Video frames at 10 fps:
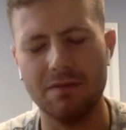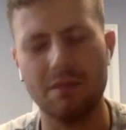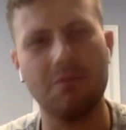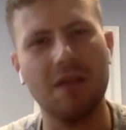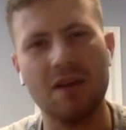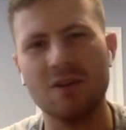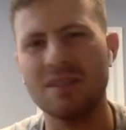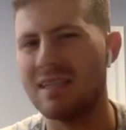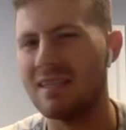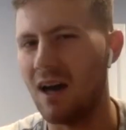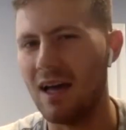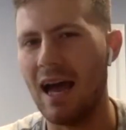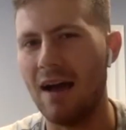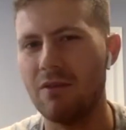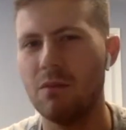the players did not
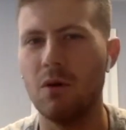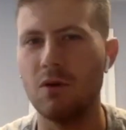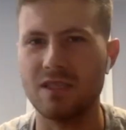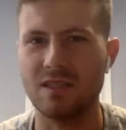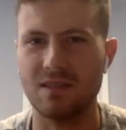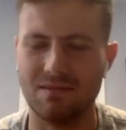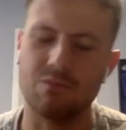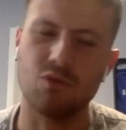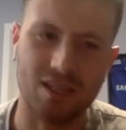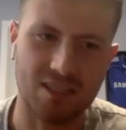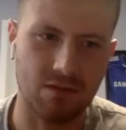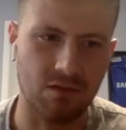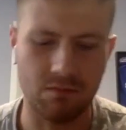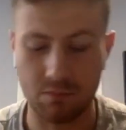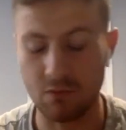have the most impressive
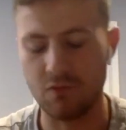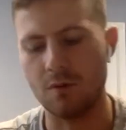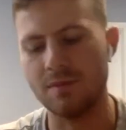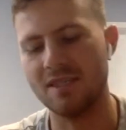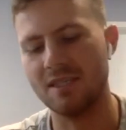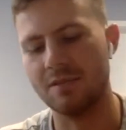performances.